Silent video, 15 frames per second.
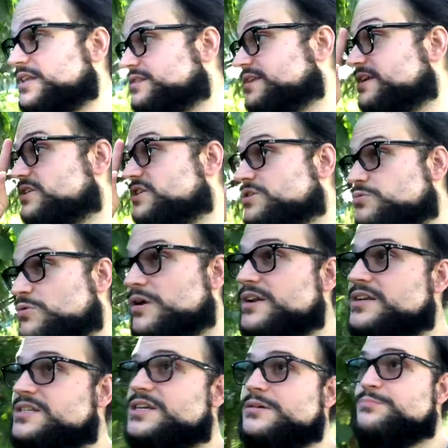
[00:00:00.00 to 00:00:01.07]
that they just
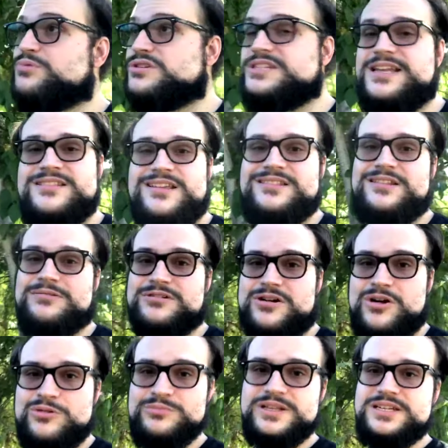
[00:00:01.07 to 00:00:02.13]
wanted to pretend like they were
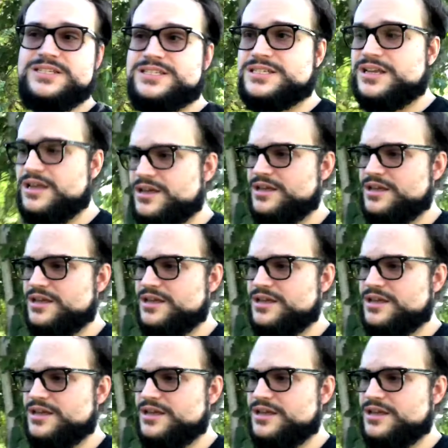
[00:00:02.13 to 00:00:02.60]
homeless